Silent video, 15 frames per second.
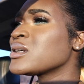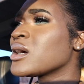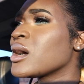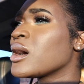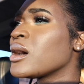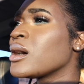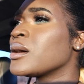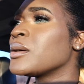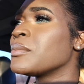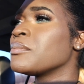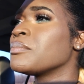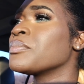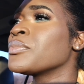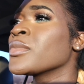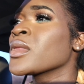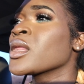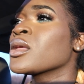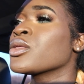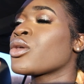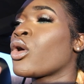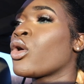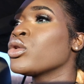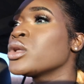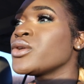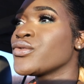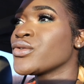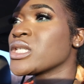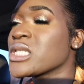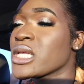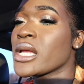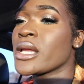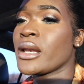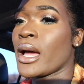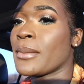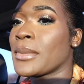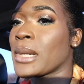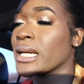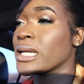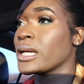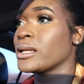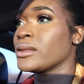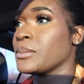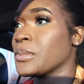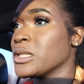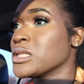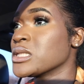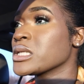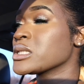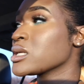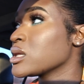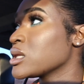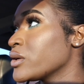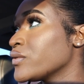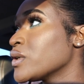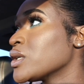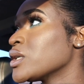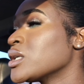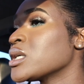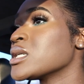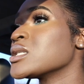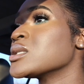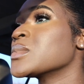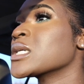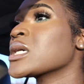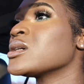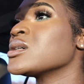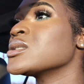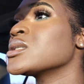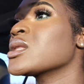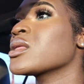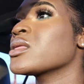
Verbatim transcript: Um, the only reason I'm not getting the pizza delivered is because